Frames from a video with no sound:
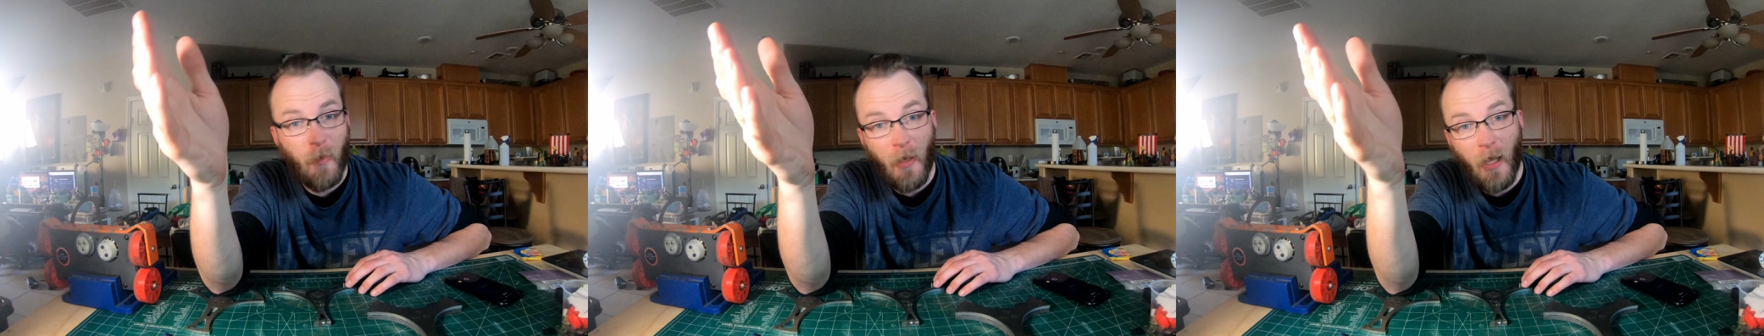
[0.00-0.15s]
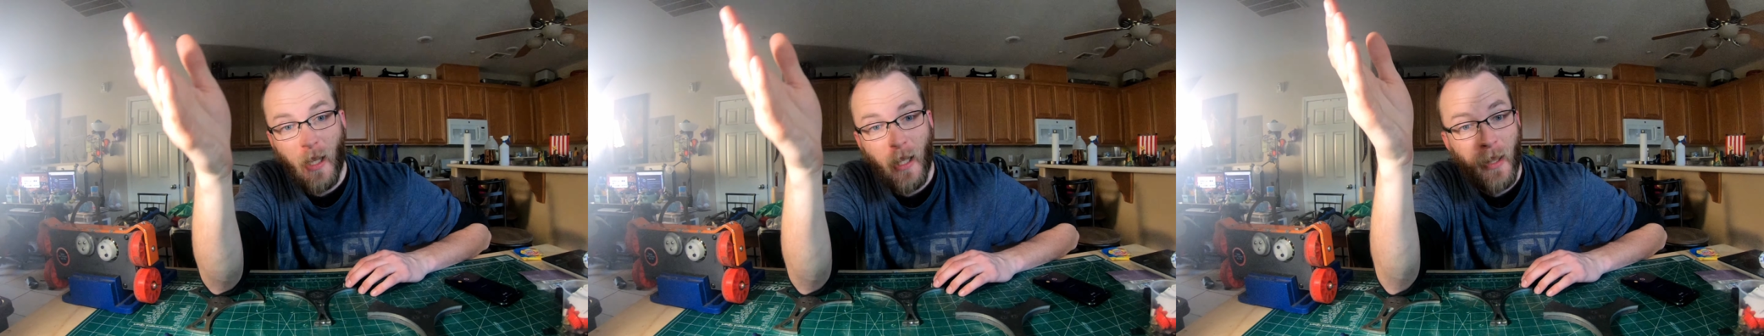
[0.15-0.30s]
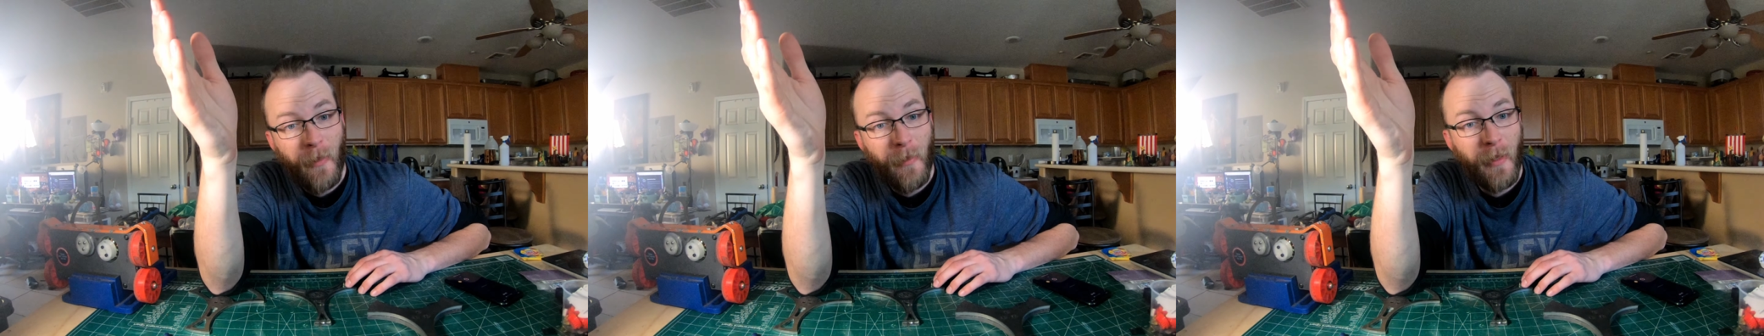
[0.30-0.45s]

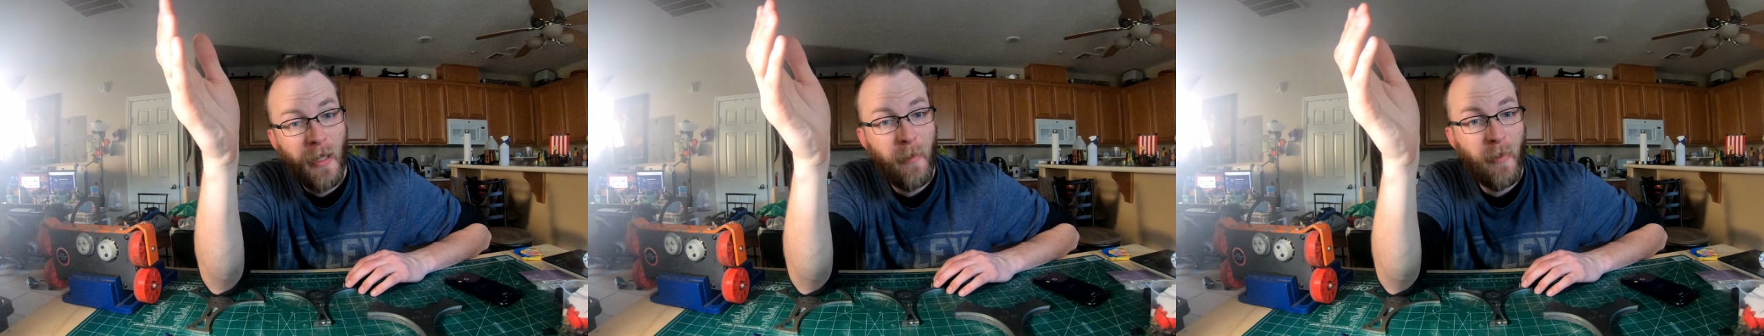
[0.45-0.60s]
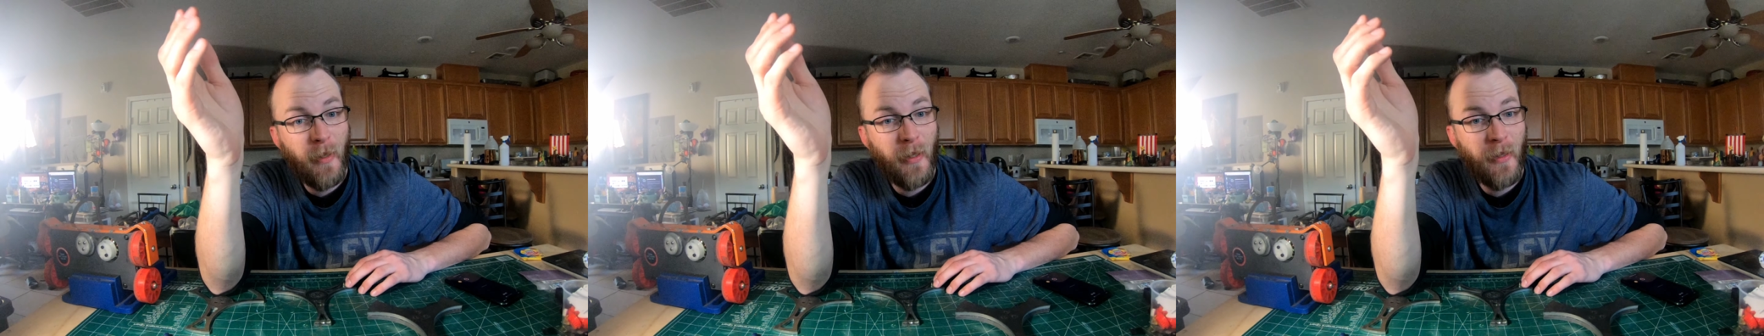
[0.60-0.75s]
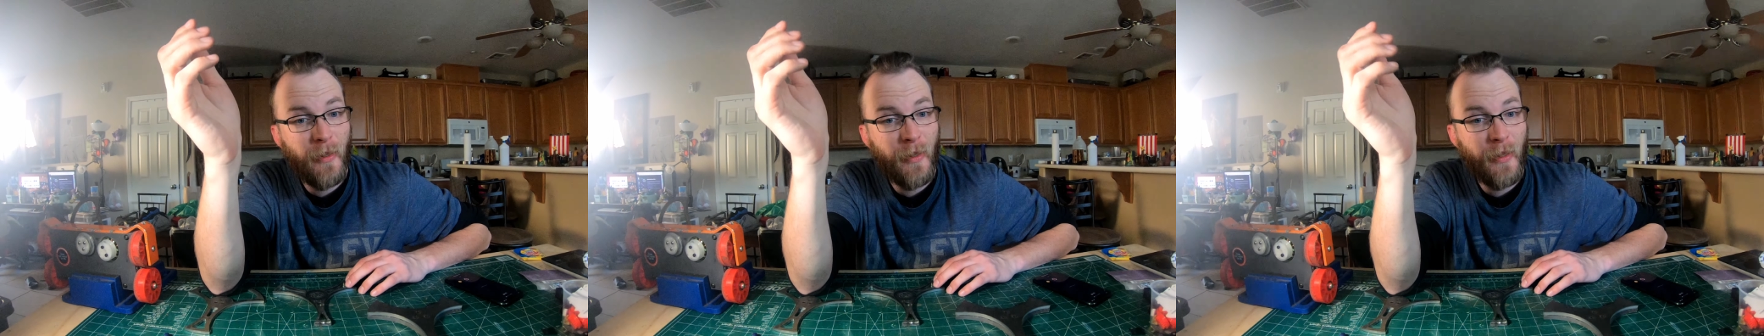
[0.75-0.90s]
My 3D
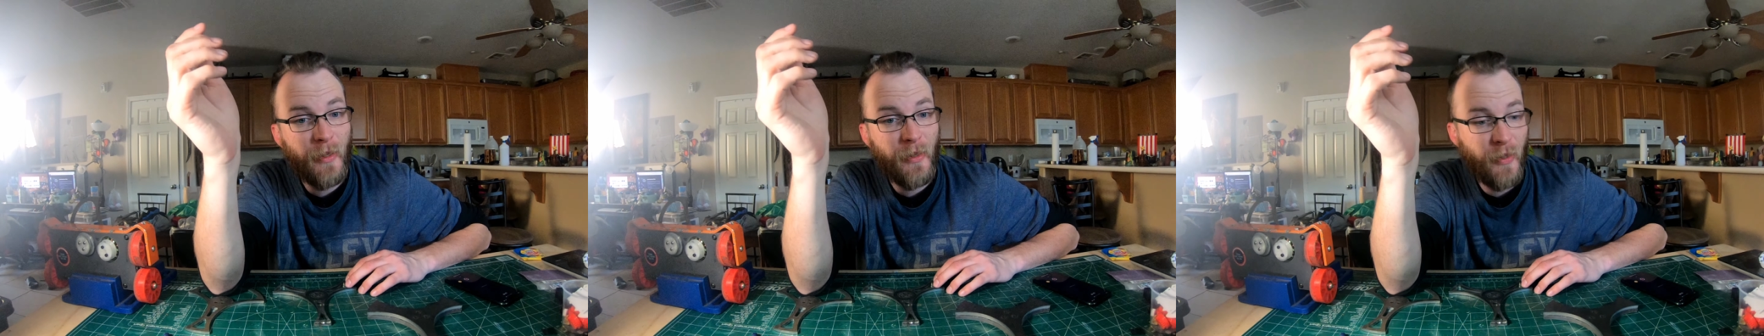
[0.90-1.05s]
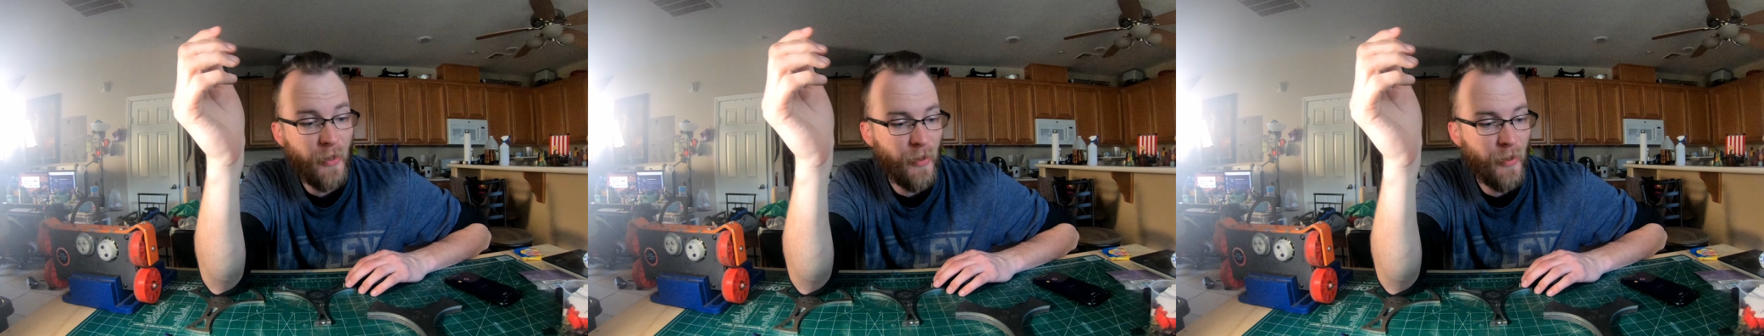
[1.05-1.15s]
printer is